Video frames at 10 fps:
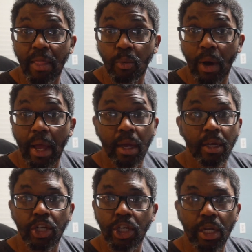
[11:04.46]
the way.
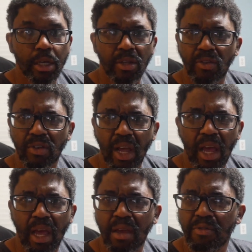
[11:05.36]
Chicken,
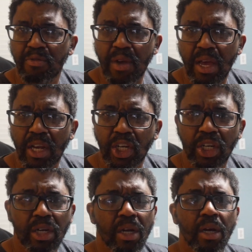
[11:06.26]
steak,
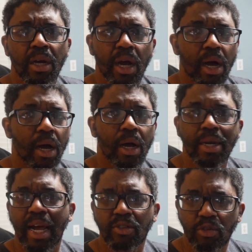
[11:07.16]
fish,
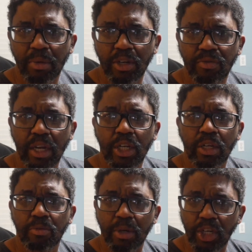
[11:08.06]
not so much
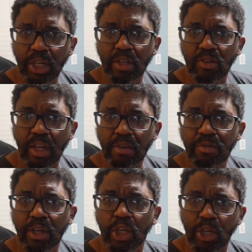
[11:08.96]
veggies, but chicken, steak,
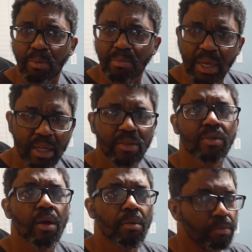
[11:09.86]
fish, your
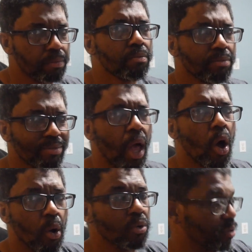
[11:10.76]
meats.
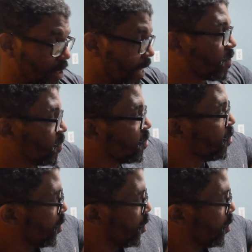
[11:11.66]
Oh, yes,